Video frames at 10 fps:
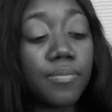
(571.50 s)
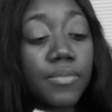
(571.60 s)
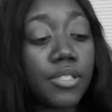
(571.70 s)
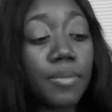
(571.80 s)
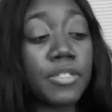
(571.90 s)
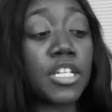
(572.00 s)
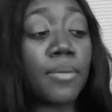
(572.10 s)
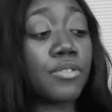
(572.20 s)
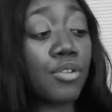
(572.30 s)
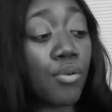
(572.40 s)
Summertime
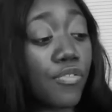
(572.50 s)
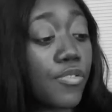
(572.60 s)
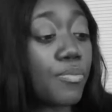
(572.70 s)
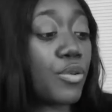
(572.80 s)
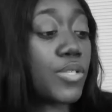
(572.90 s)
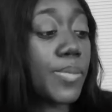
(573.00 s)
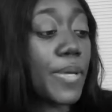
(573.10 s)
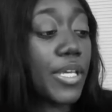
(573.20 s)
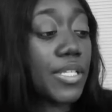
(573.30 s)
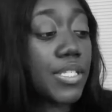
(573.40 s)
is over. Mo is
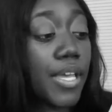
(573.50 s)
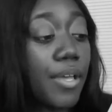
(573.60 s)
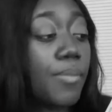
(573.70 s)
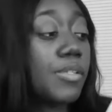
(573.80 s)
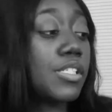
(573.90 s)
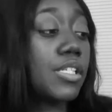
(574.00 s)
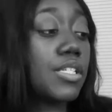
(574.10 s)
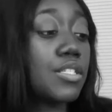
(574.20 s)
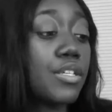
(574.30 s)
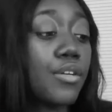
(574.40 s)
back in town, but she
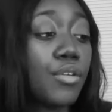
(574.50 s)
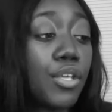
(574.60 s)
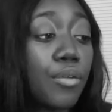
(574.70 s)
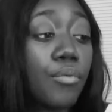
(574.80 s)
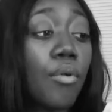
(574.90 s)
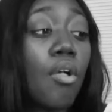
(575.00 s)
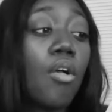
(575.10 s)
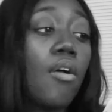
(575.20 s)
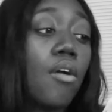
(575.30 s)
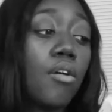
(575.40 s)
didn't tell Q.
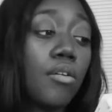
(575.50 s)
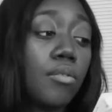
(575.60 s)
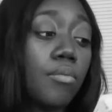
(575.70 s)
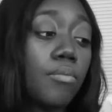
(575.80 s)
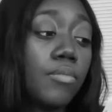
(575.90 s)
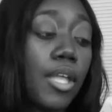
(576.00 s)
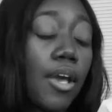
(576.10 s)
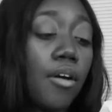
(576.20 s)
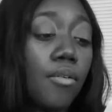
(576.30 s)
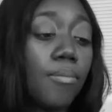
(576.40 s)

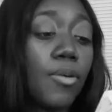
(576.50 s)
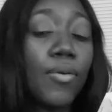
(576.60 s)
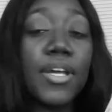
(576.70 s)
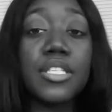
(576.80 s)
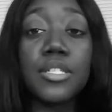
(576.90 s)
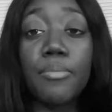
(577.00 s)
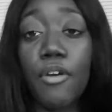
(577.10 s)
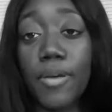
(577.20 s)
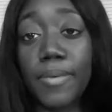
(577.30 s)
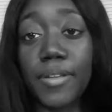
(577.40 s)
Now Mo has an
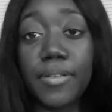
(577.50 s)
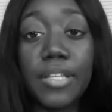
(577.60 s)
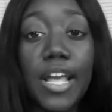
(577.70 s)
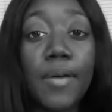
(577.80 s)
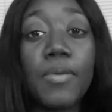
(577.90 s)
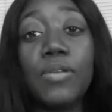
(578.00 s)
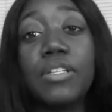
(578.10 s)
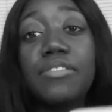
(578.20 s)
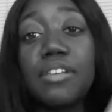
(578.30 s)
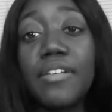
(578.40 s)
apartment. Now Mo
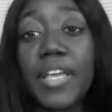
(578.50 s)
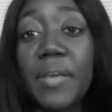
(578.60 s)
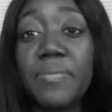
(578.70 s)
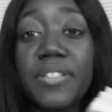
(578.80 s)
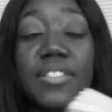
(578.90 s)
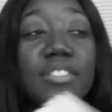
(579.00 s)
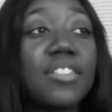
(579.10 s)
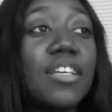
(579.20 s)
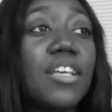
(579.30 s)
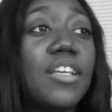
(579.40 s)
lives off campus.
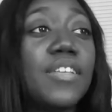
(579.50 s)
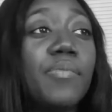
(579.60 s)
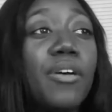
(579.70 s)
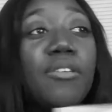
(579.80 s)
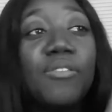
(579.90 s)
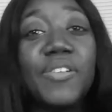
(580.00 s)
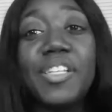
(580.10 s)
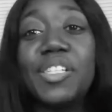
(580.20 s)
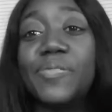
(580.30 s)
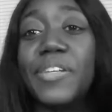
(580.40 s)
Mo
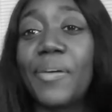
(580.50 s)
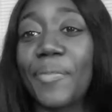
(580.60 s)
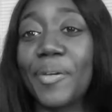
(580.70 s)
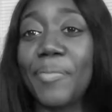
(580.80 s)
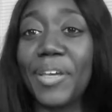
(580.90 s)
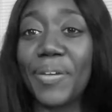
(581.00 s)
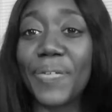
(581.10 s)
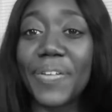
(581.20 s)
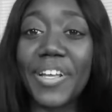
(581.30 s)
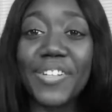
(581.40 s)
is becoming a big girl
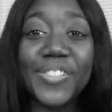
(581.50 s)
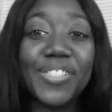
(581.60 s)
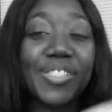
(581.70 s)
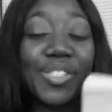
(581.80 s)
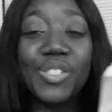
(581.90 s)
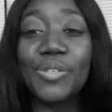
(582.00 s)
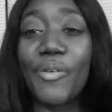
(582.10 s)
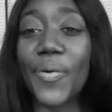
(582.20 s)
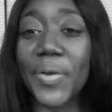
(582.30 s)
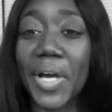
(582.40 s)
now. She's
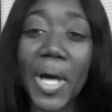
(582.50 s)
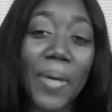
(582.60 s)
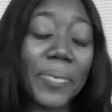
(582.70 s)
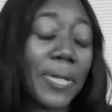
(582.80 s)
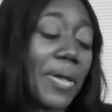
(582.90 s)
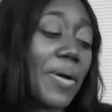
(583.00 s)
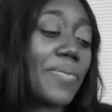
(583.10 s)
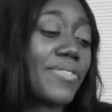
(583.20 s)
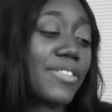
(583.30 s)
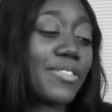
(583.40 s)
growing up.
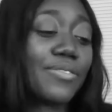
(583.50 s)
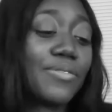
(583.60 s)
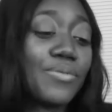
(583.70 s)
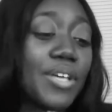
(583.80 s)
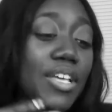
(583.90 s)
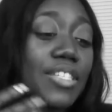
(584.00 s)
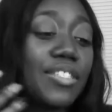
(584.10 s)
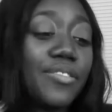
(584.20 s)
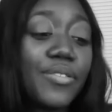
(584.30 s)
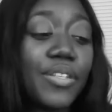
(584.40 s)
It's a new
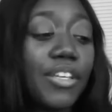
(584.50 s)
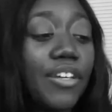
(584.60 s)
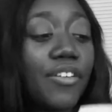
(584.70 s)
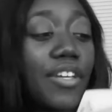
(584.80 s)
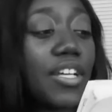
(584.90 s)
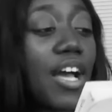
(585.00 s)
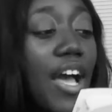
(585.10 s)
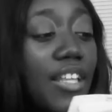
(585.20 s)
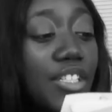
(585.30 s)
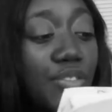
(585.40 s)
year in
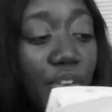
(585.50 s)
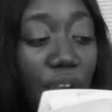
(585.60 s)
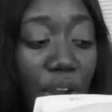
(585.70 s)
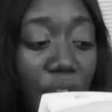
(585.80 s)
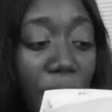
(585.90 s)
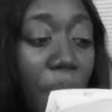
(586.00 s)
college for her.